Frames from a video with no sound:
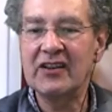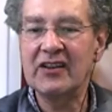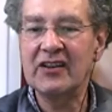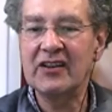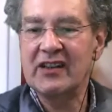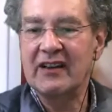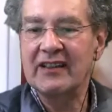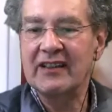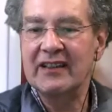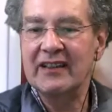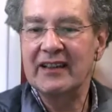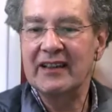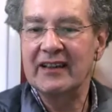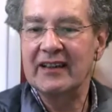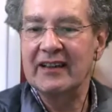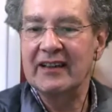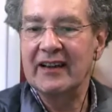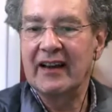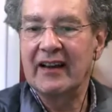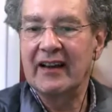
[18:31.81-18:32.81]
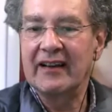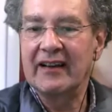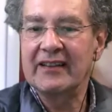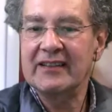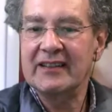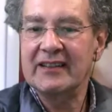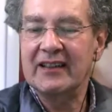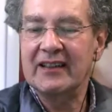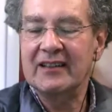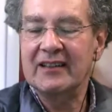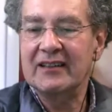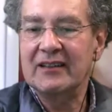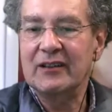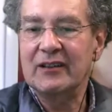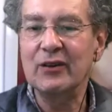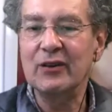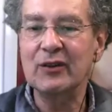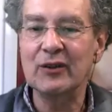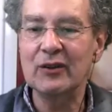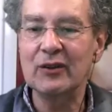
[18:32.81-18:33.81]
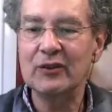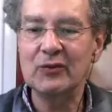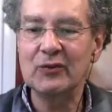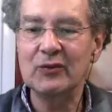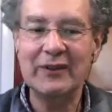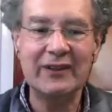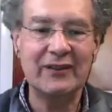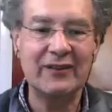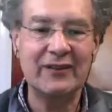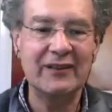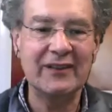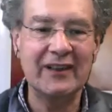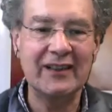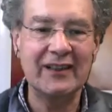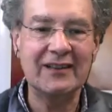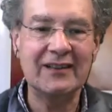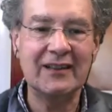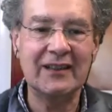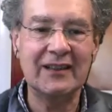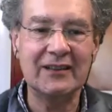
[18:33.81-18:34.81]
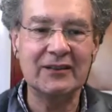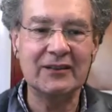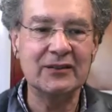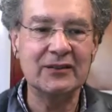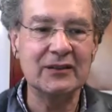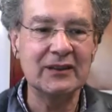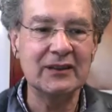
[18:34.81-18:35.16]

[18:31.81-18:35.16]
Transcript: in and it said Google or Twitter, and I clicked Google.